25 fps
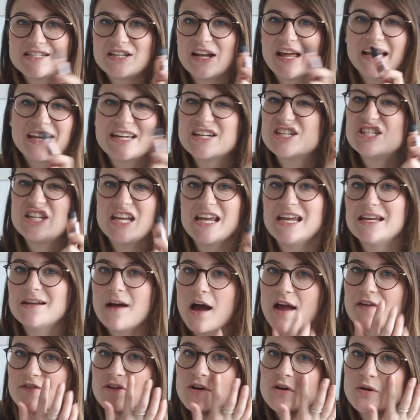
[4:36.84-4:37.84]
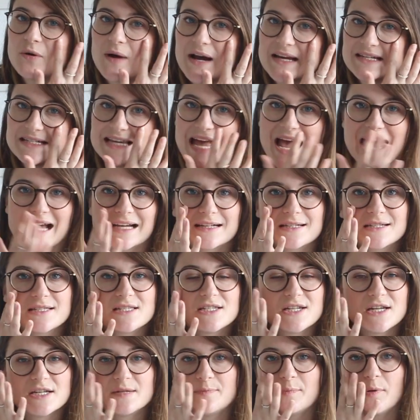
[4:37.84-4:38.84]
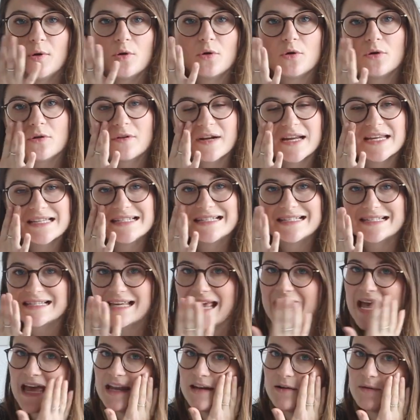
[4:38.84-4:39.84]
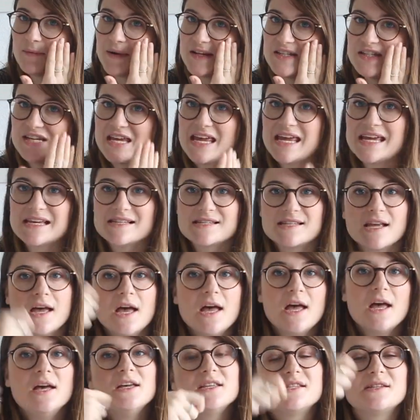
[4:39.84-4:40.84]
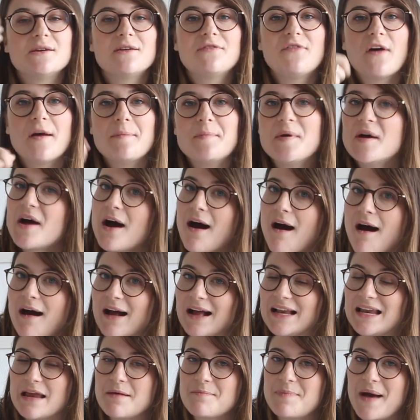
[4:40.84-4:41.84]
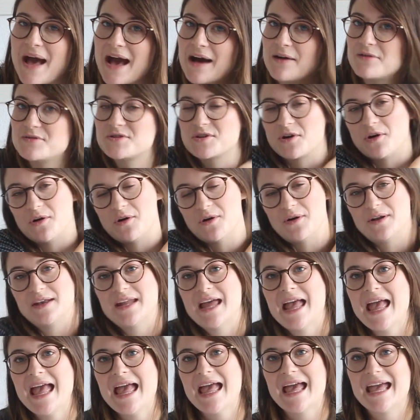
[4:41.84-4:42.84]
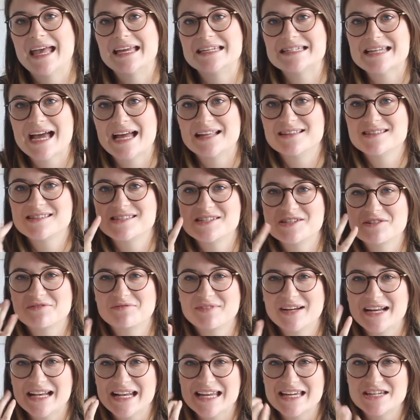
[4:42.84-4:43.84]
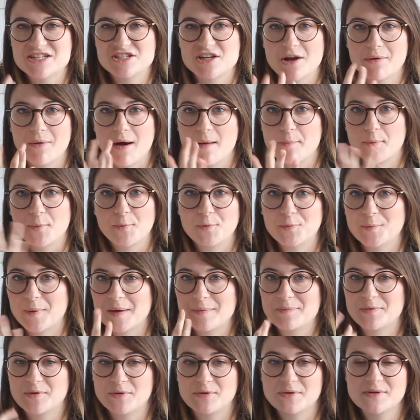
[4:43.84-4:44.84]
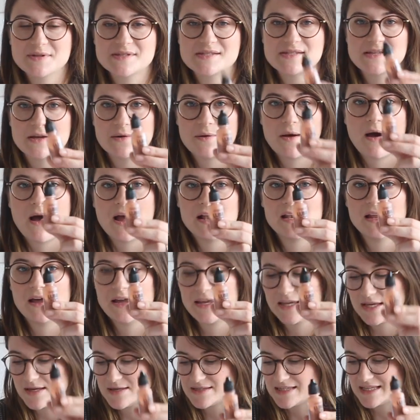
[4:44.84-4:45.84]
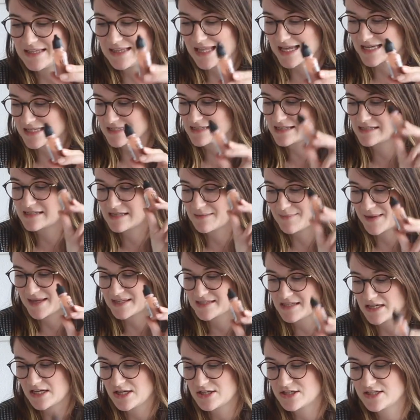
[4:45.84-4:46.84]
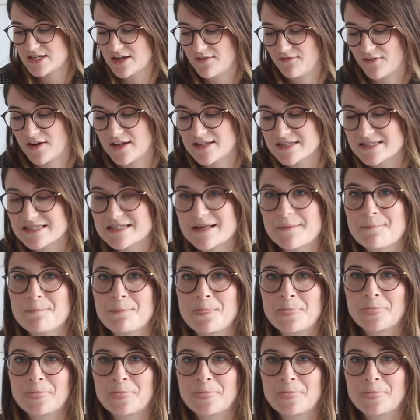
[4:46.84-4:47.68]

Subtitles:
like a sheen. I've got quite textured, pory skin on my cheeks, so if I put a highlight powder on, it tends to really show up all my pores, so I like using this because it makes a huge difference.